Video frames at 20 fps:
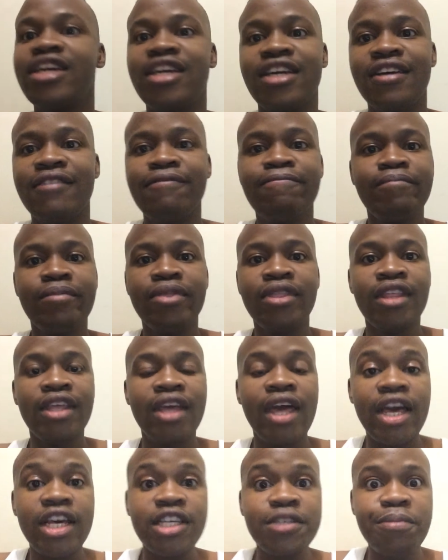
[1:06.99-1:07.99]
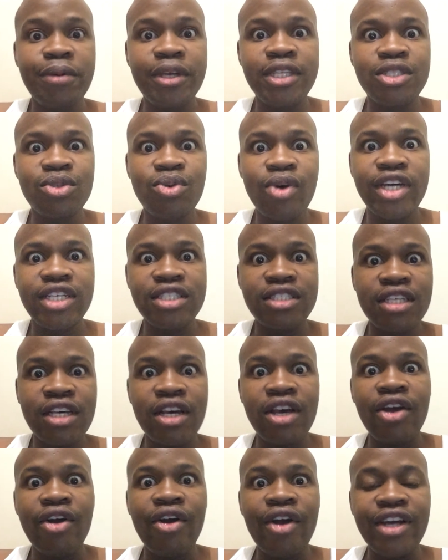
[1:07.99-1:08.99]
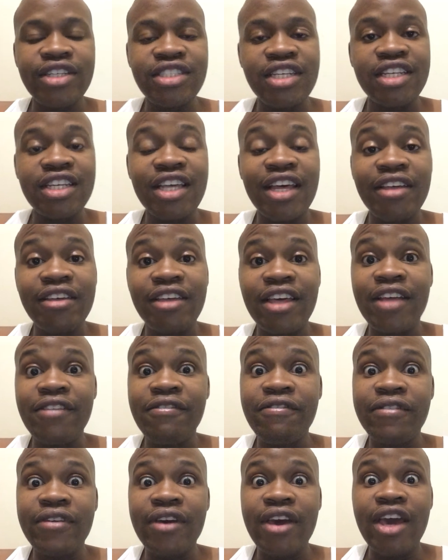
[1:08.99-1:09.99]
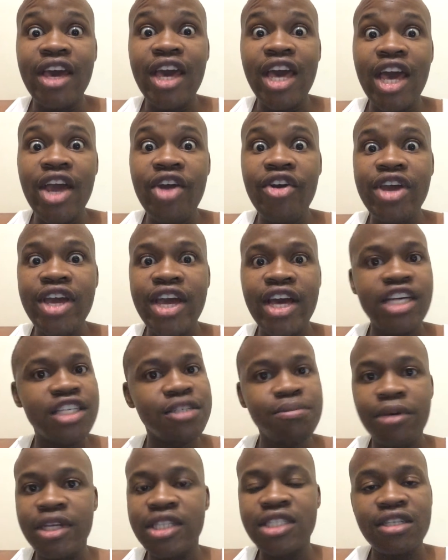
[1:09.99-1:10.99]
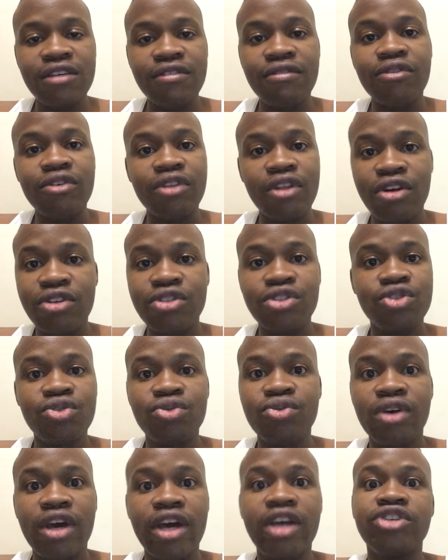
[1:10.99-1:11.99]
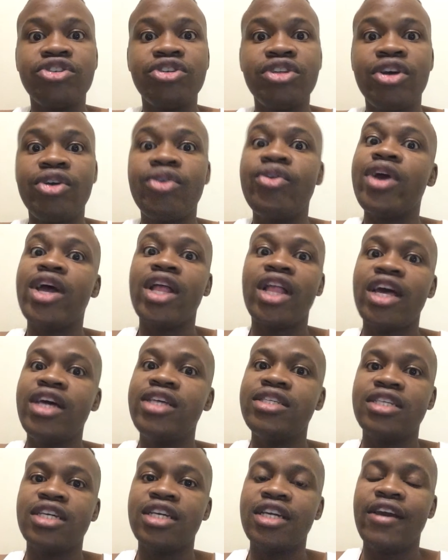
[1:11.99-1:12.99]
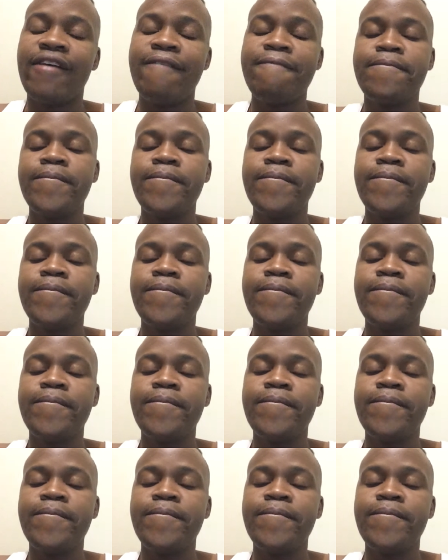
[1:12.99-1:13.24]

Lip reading: like expense wise, right? It can get very expensive without you actually realizing.